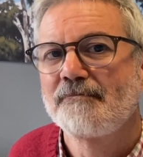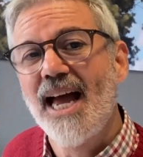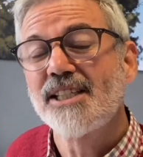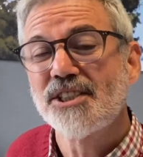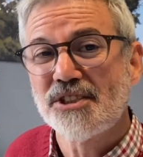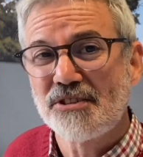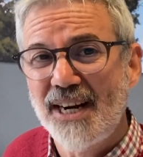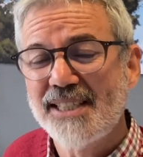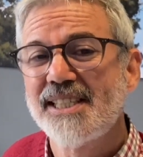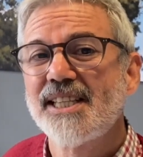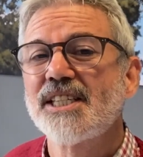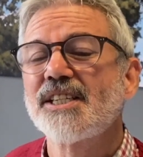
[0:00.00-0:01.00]
And
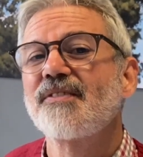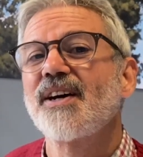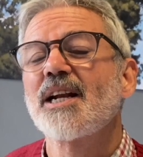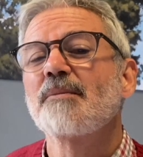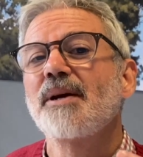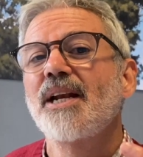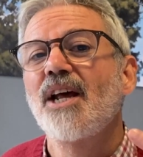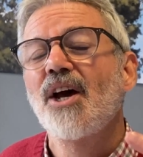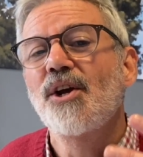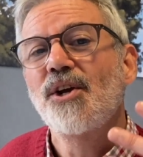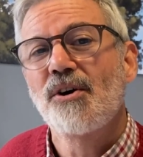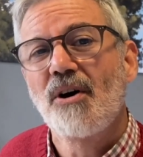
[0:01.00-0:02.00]
trust that developing
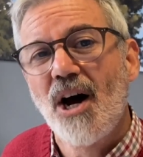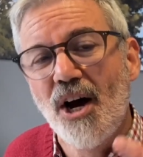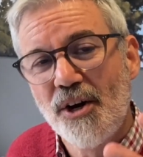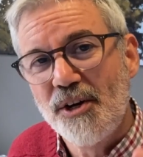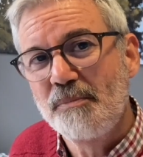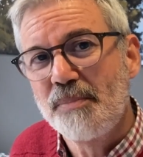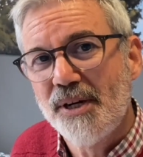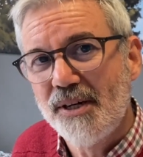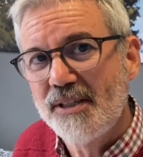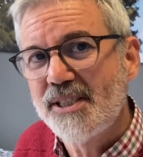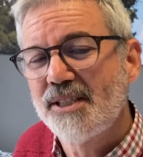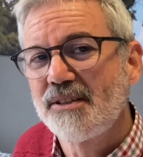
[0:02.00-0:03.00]
your own
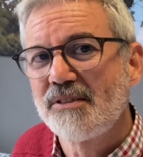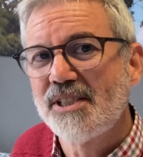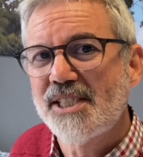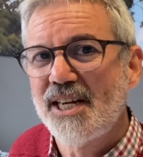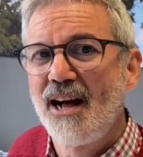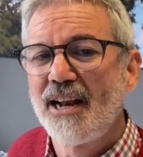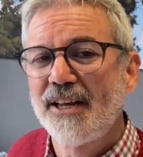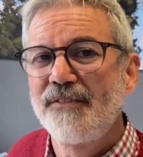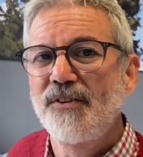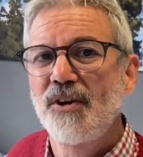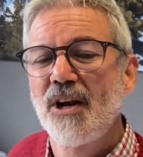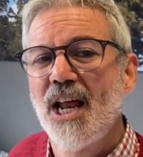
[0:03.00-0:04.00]
personal style,
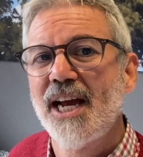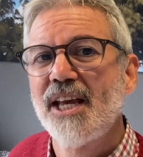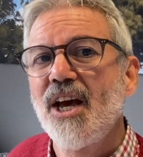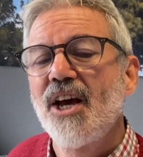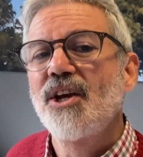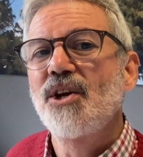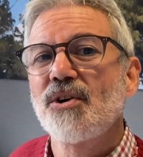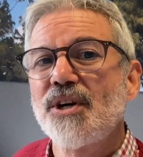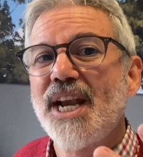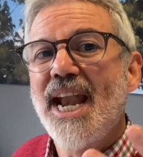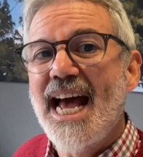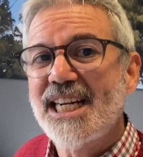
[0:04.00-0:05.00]
if you like, your
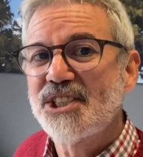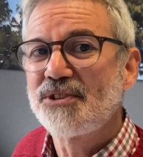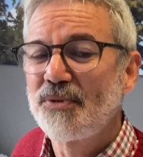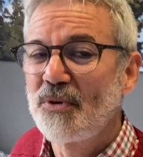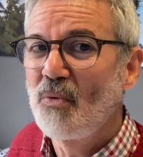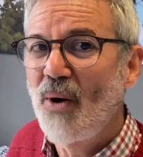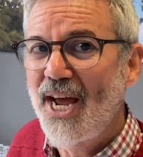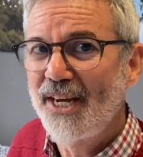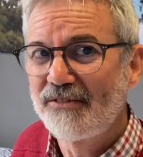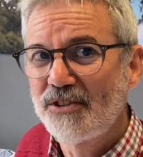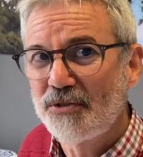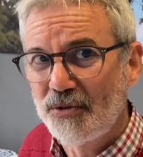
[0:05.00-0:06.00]
natural way
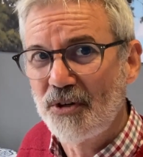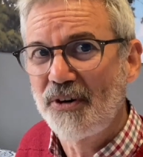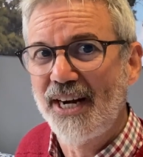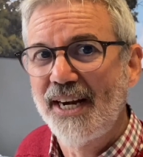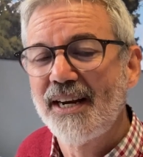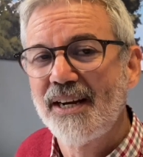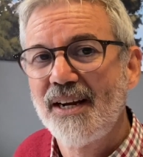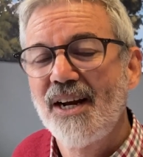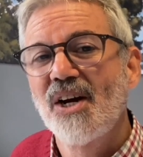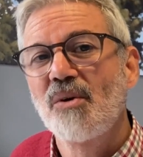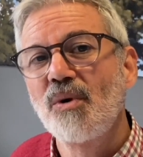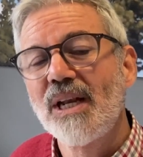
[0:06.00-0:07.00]
of drawing,
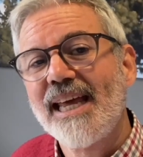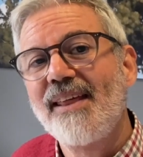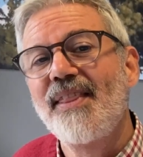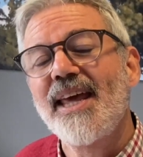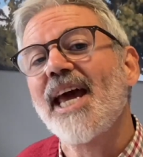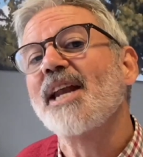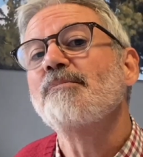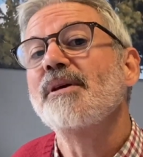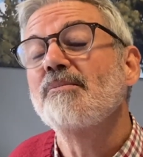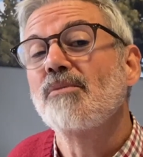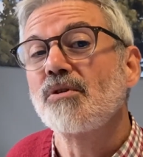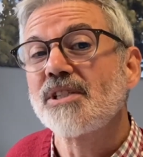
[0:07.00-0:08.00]
will in the end be
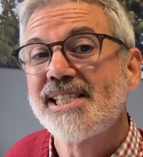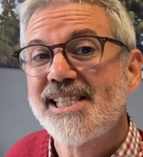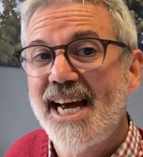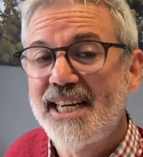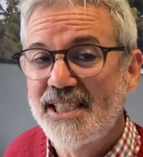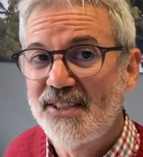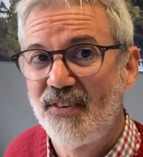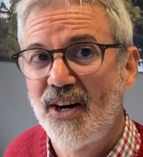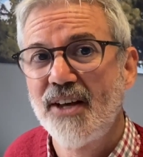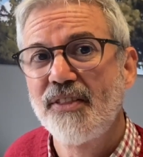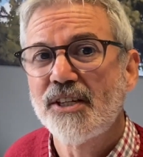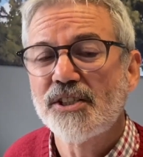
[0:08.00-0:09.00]
more
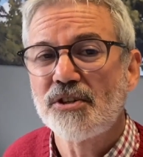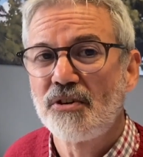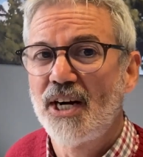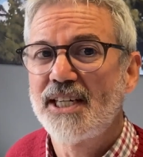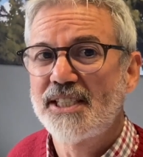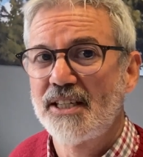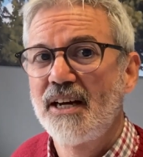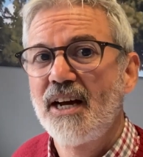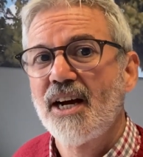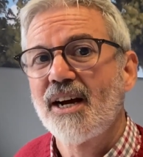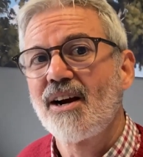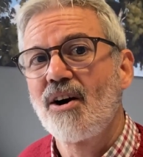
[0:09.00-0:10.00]
satisfying than trying to
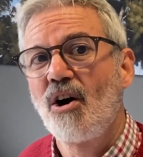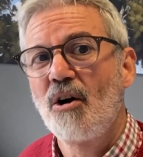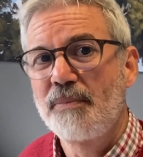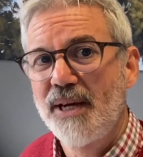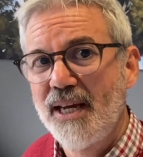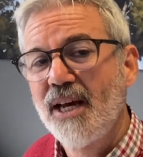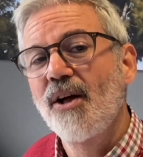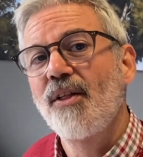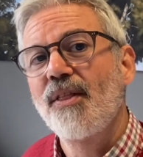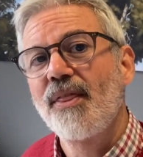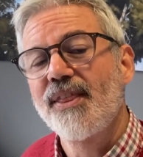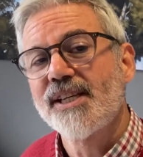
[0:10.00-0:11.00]
copy
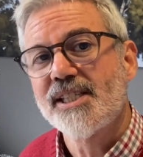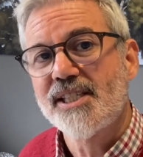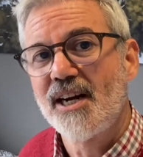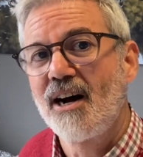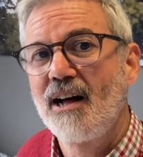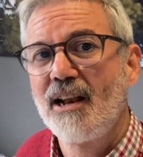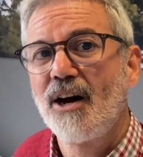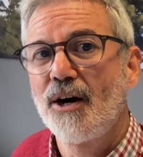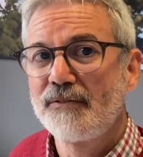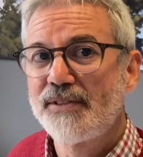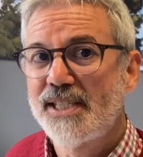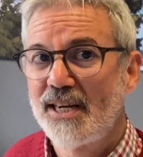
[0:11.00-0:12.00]
the style
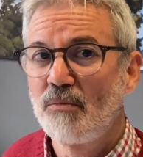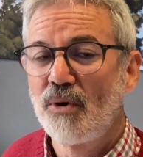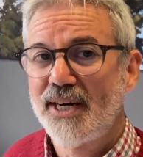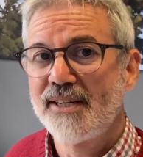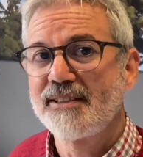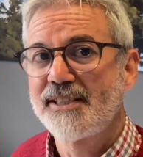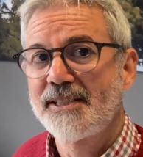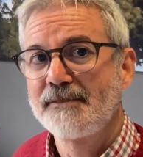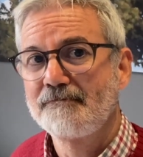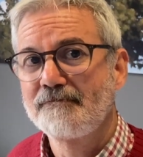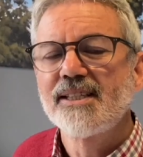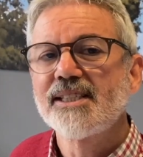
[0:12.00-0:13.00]
of someone else.
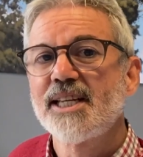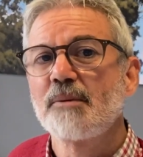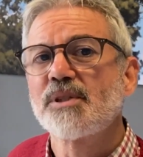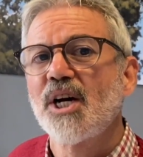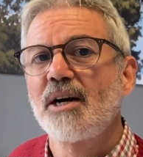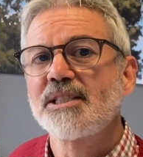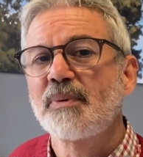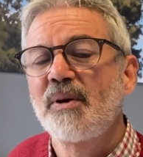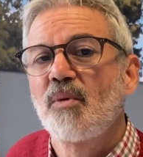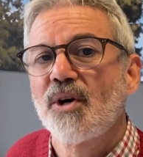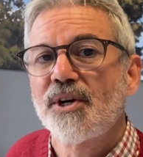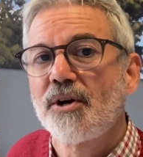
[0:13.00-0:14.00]
Sometimes we
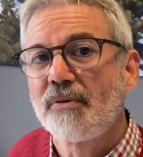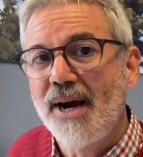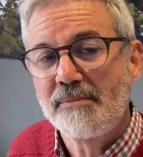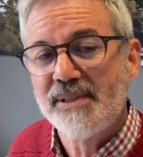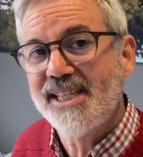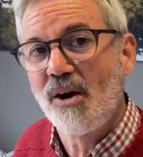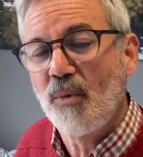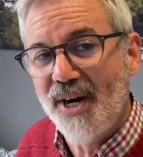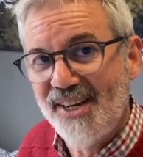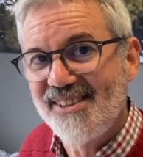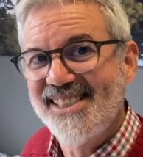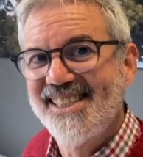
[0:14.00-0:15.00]
want to grab someone
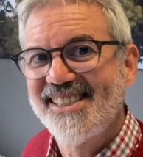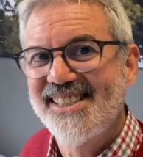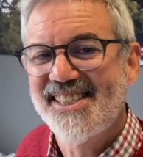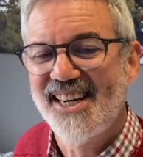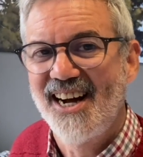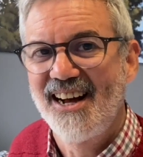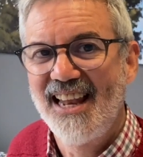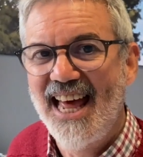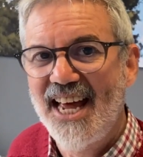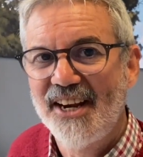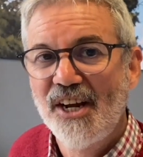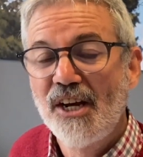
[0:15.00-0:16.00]
else's style
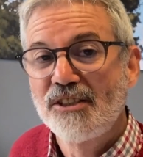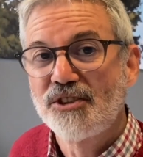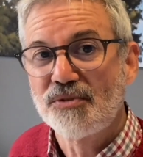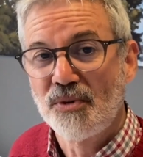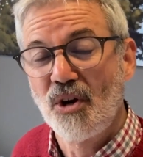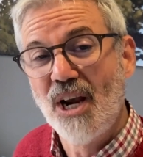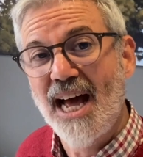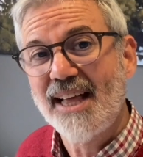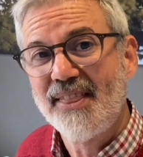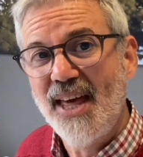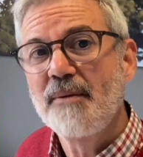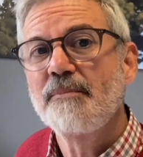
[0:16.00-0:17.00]
and draw like
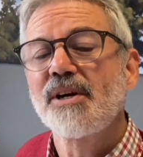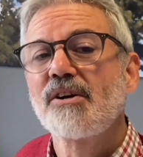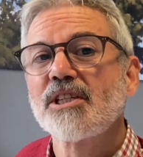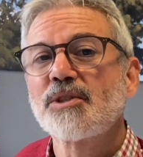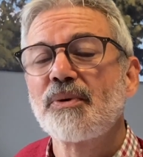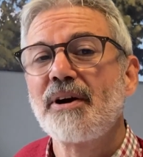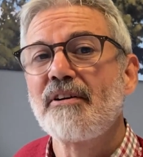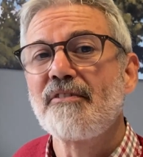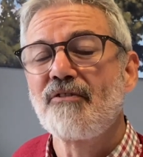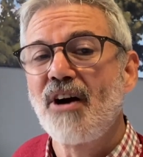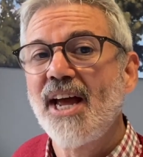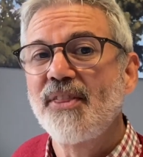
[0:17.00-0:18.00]
them because we're
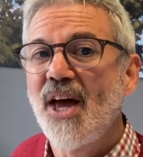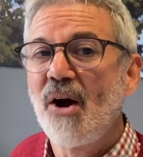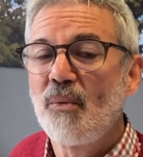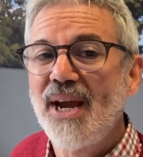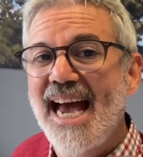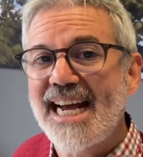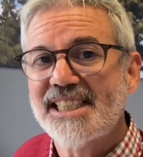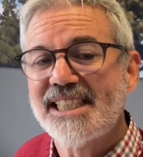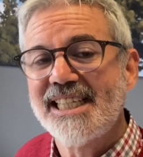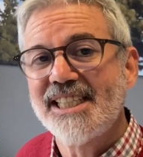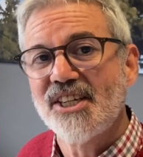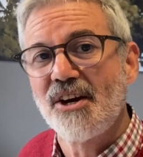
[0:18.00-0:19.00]
afraid that we
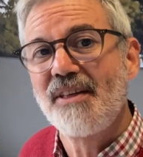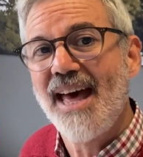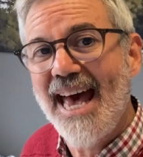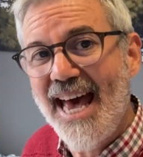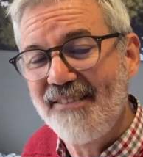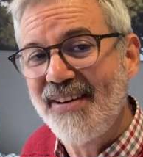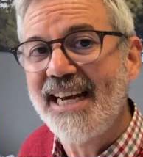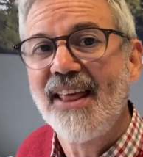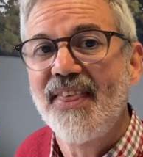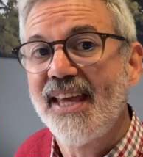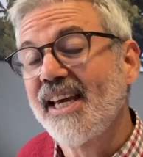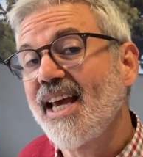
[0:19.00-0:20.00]
actually don't have
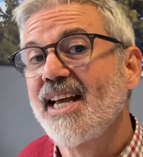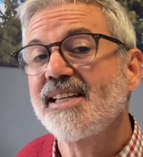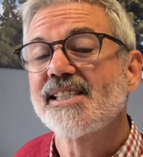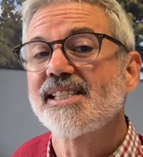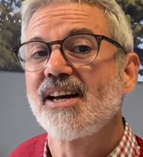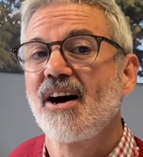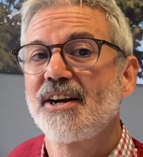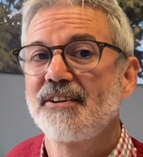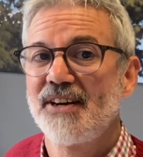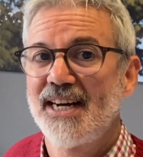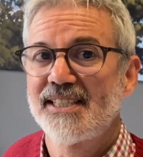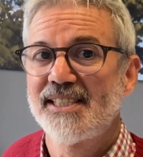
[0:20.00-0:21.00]
anything inside of
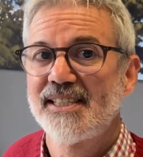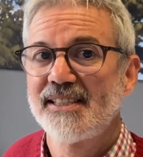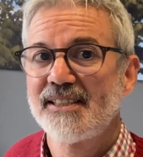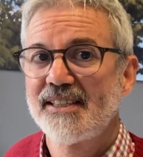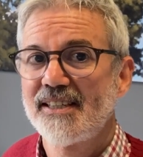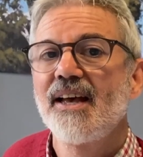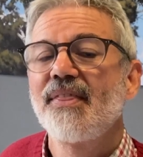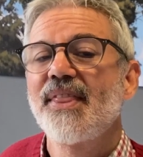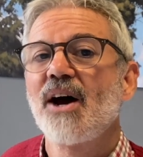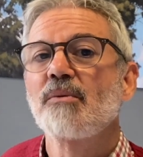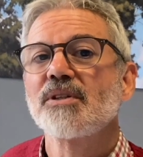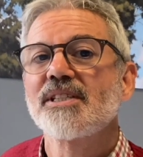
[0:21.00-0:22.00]
us
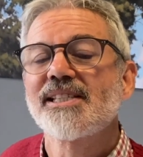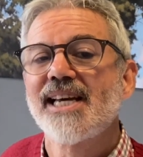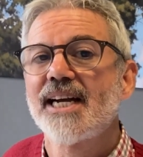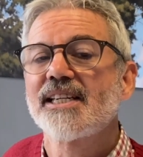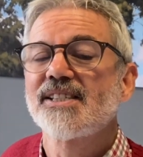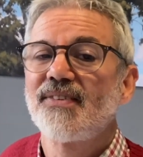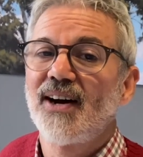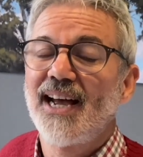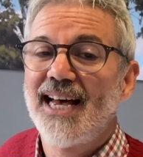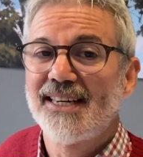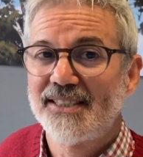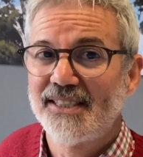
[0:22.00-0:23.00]
that would satisfy
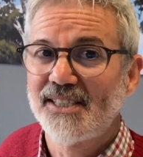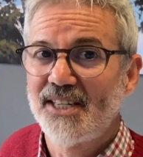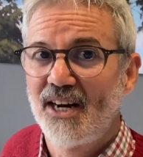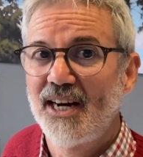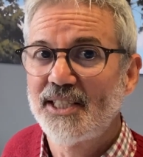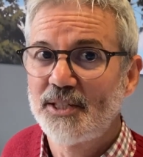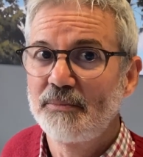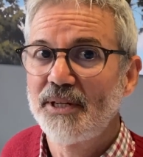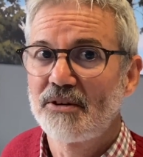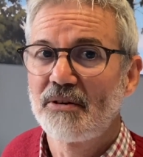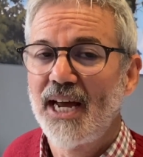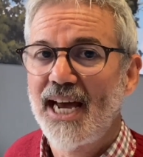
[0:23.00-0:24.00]
our desire to be
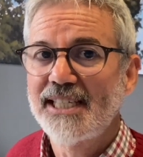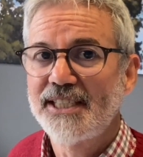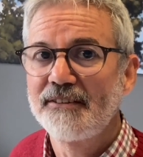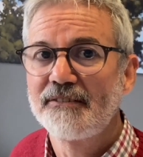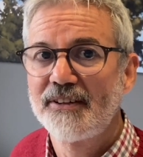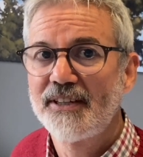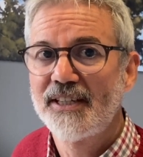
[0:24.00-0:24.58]
creative.